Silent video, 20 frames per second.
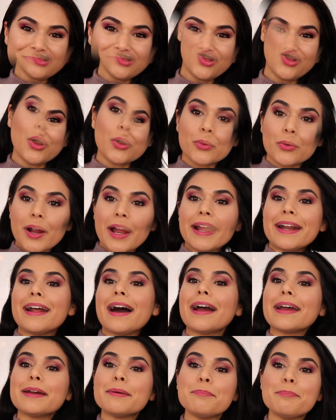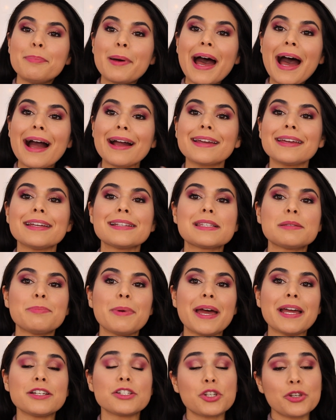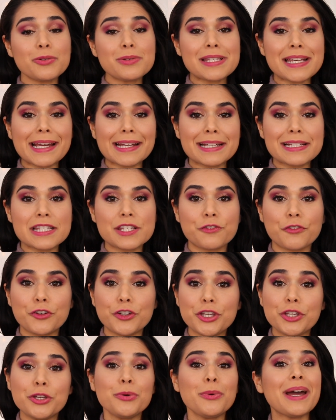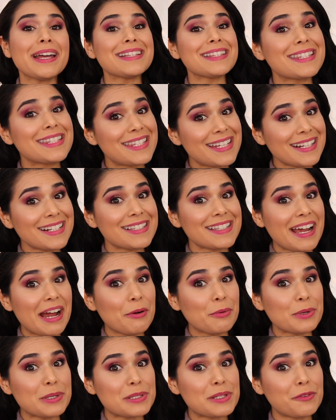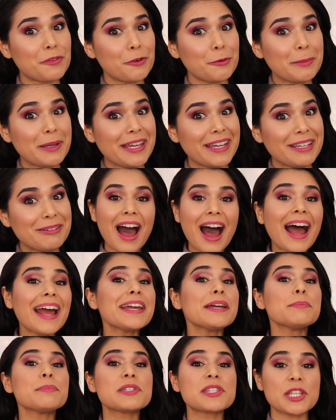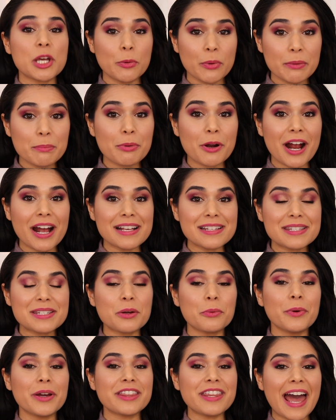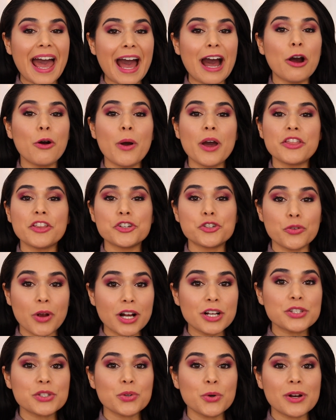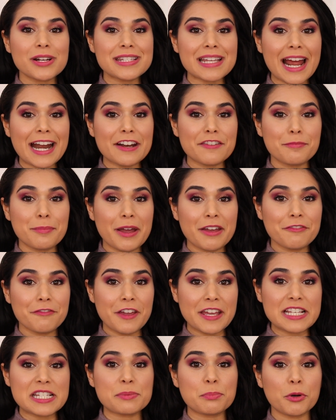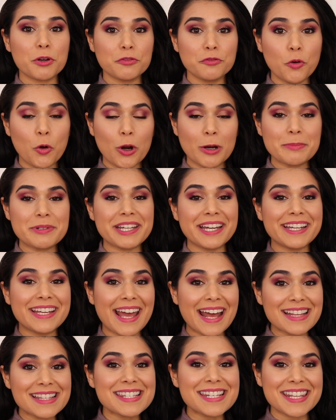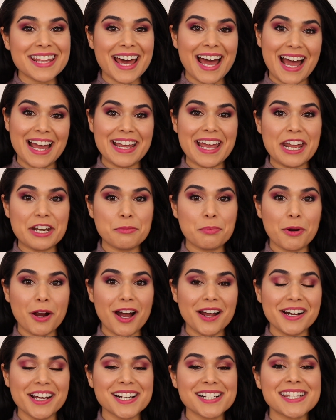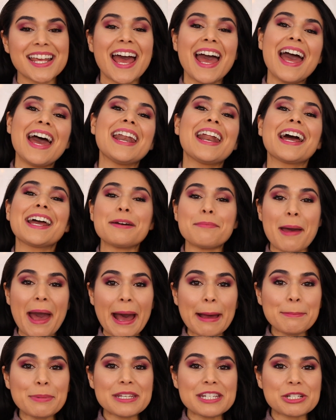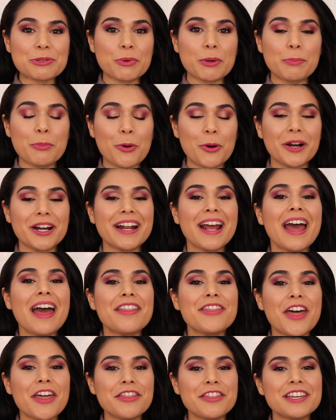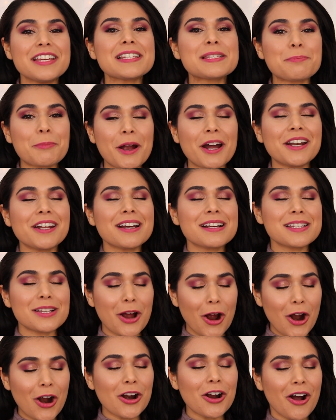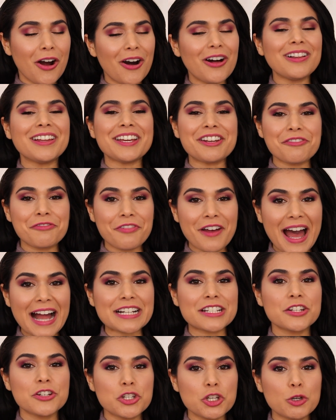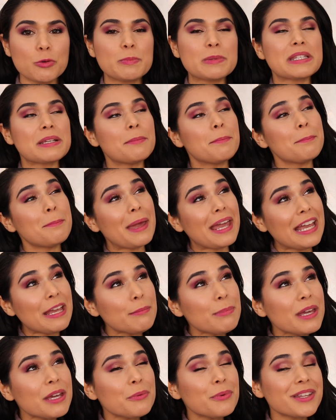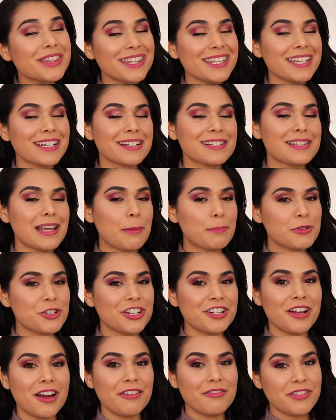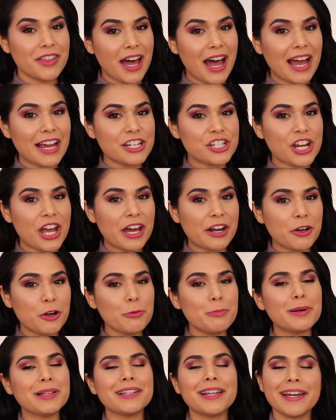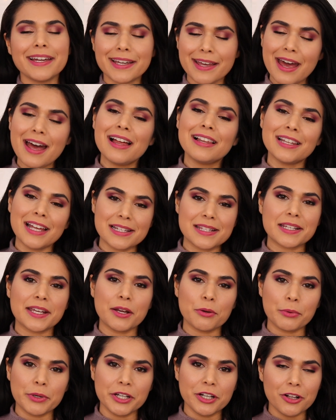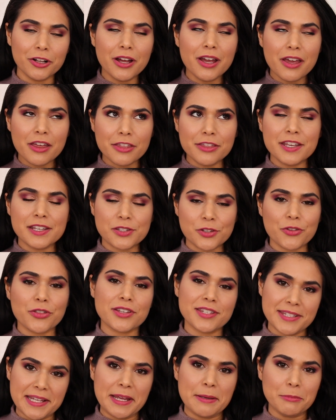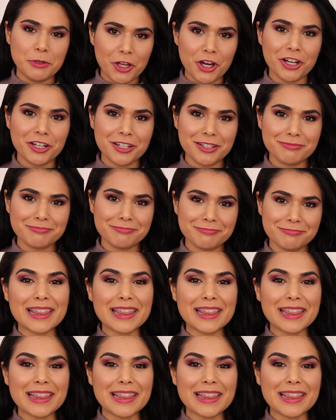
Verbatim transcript: All right, I am back. It's been two seconds for you and six hours for me. I am so impressed with how the drugstore side of my face performed against the high end products, and I am happy to report that these products are all, in fact, dupes, maybe with the exception of the eyeshadow, but like, let's get real, these are the same look.